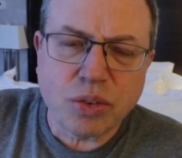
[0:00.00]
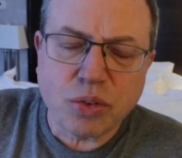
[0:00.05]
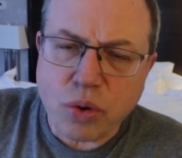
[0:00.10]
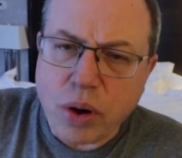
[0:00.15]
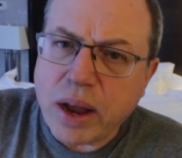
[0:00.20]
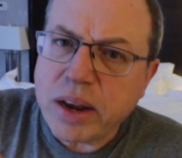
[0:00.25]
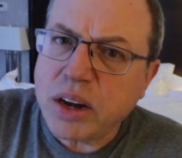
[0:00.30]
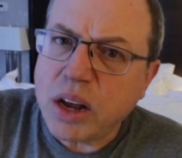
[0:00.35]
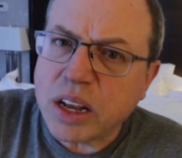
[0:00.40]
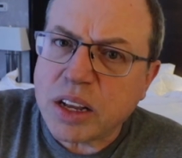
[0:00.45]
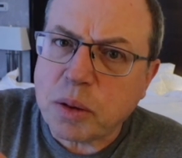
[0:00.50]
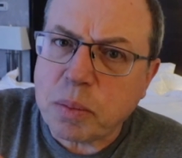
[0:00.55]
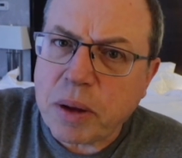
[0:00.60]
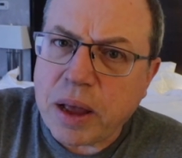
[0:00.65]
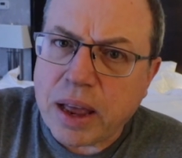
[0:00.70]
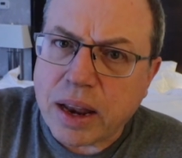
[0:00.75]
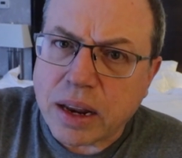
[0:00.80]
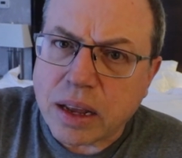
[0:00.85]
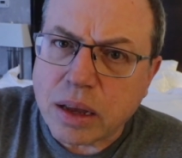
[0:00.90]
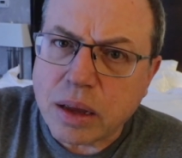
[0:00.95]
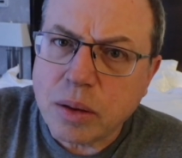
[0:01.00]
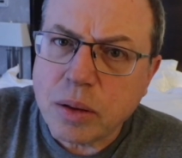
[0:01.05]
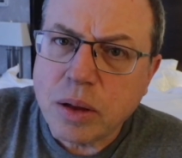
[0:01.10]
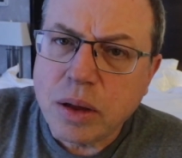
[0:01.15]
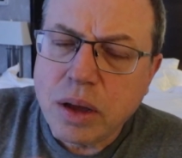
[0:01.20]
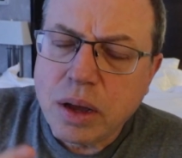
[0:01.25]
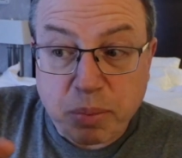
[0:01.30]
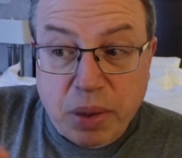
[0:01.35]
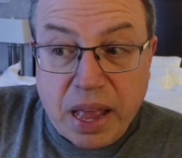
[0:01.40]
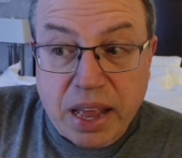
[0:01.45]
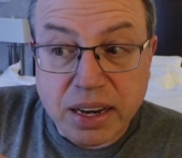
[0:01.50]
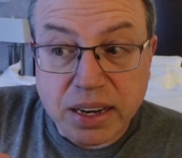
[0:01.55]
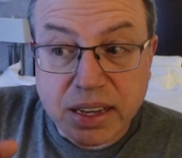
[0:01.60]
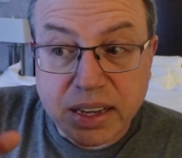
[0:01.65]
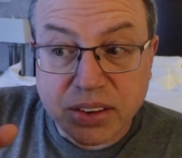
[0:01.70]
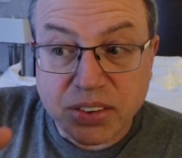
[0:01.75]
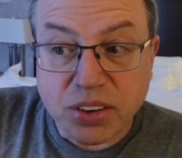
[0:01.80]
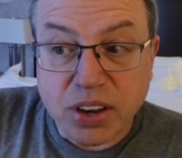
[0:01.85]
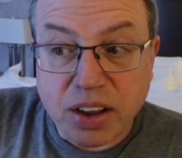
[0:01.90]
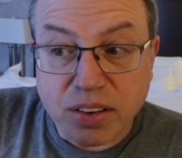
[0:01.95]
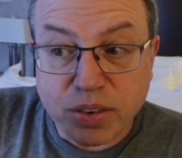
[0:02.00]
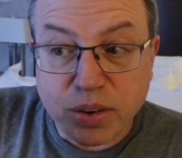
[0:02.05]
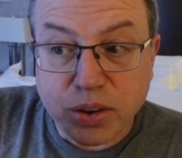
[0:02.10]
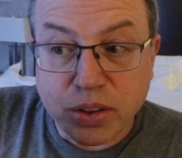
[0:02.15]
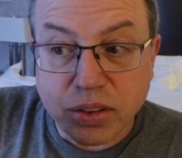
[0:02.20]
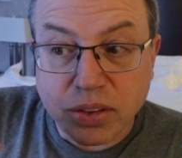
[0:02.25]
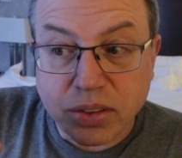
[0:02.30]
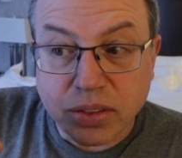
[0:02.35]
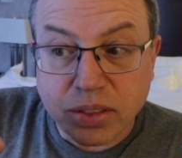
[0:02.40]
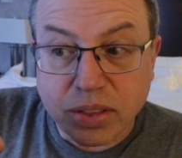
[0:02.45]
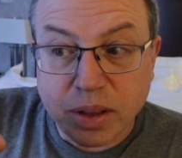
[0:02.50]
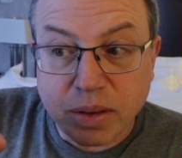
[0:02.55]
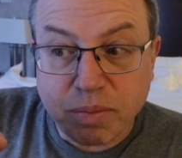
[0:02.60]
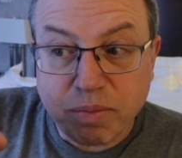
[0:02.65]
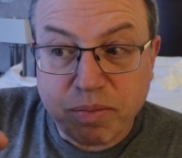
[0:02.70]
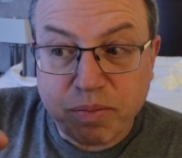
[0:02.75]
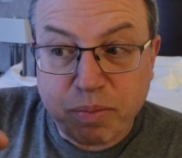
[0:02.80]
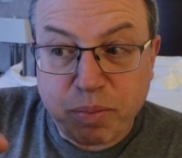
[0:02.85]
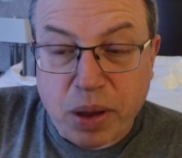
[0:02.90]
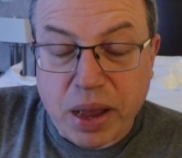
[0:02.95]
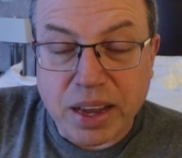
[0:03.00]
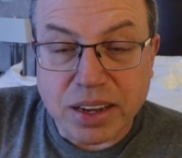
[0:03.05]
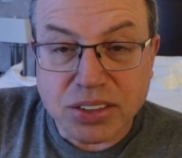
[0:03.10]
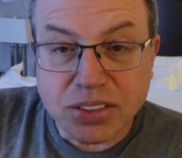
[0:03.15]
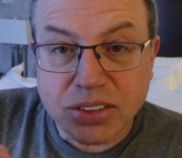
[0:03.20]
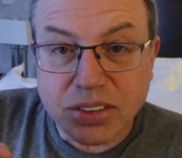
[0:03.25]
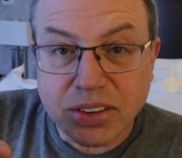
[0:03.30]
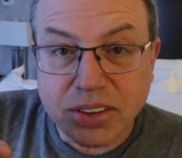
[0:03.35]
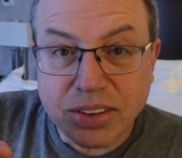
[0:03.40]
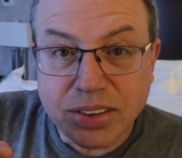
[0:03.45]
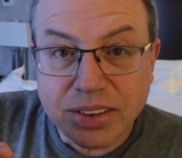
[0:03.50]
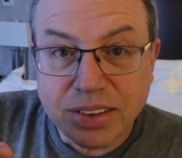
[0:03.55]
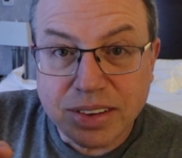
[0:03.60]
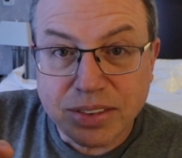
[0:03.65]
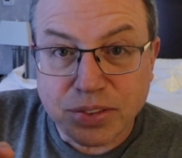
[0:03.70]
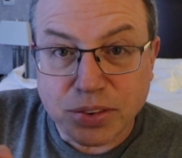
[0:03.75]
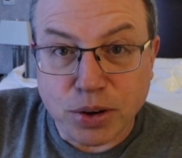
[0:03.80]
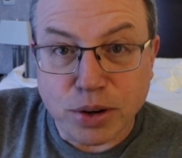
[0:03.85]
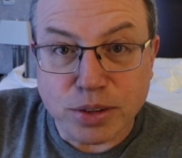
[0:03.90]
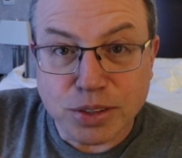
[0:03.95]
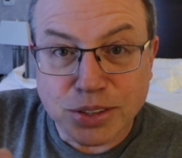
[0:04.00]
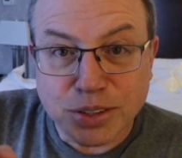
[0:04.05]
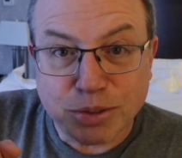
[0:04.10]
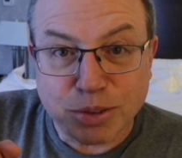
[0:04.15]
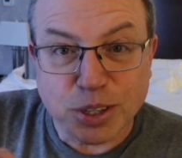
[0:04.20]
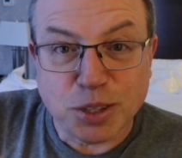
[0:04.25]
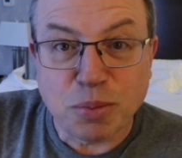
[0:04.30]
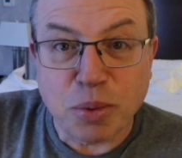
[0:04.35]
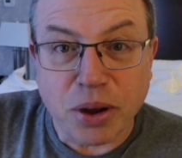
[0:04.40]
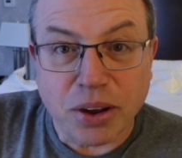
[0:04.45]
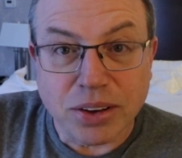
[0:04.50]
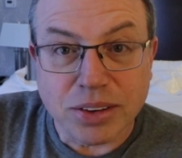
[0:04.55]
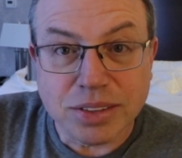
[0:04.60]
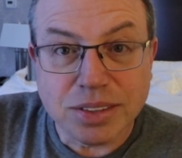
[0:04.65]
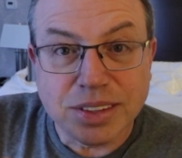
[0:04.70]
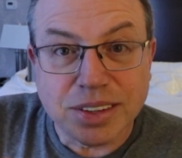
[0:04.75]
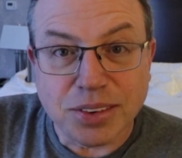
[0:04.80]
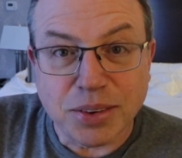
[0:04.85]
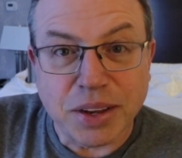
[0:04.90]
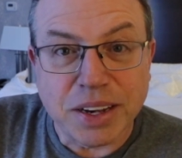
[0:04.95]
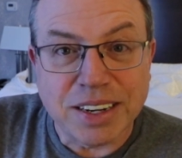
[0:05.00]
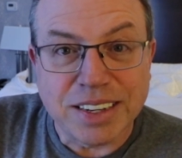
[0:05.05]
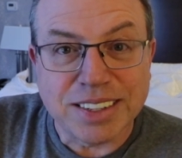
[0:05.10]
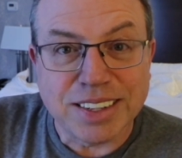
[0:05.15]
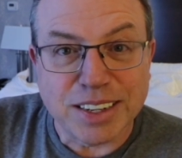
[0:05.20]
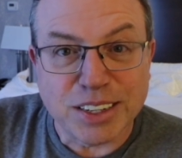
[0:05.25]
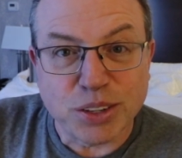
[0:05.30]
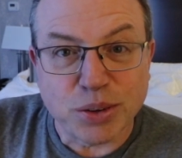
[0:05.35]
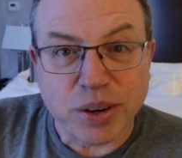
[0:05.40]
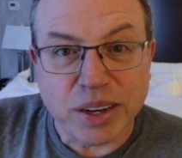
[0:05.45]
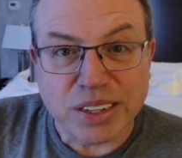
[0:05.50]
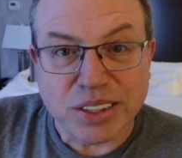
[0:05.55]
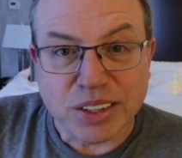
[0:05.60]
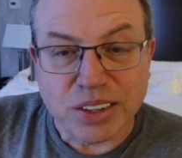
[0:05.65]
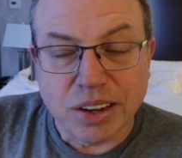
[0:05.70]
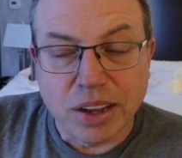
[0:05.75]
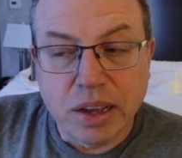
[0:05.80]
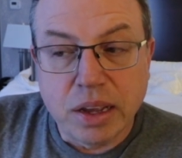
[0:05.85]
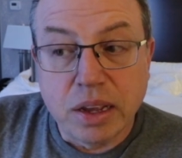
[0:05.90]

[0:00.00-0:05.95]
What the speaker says: Try not to panic. Panic is never the best first response to any situation.